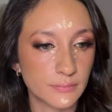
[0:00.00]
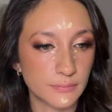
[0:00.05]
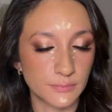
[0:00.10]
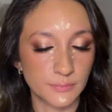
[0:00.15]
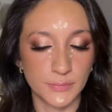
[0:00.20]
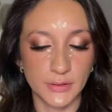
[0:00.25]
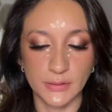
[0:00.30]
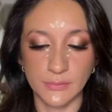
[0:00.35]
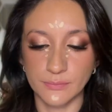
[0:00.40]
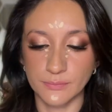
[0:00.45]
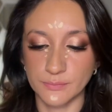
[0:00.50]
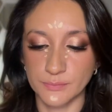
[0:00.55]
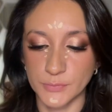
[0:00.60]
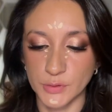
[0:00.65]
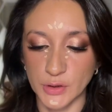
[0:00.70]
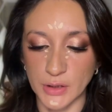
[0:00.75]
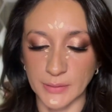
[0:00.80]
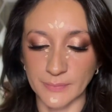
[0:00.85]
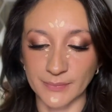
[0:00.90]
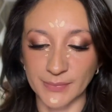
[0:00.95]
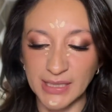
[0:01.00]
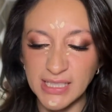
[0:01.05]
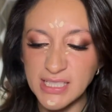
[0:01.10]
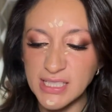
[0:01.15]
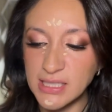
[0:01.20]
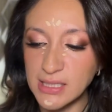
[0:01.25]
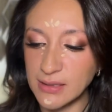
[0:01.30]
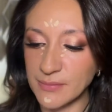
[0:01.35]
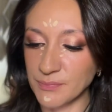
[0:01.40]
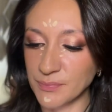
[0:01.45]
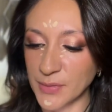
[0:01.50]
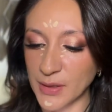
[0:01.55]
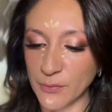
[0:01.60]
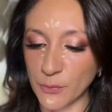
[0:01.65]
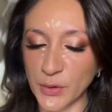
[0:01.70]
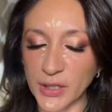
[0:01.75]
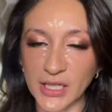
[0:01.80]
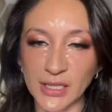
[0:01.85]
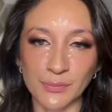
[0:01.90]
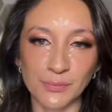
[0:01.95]
but okay, let's see if
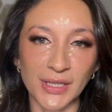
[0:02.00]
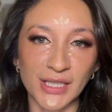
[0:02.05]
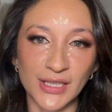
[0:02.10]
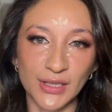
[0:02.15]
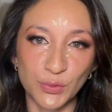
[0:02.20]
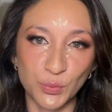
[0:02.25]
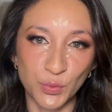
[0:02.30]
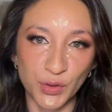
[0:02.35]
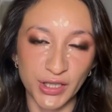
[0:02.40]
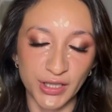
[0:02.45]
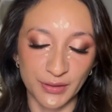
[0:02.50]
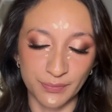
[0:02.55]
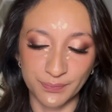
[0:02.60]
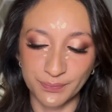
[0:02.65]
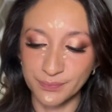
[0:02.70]
we can make it work.